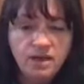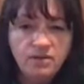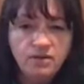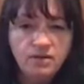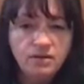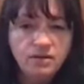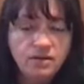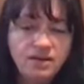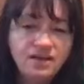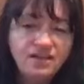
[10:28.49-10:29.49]
other?
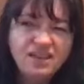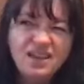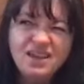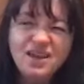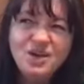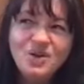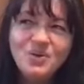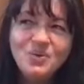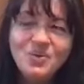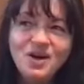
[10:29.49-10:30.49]
Like
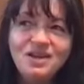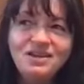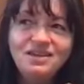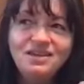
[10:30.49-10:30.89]
what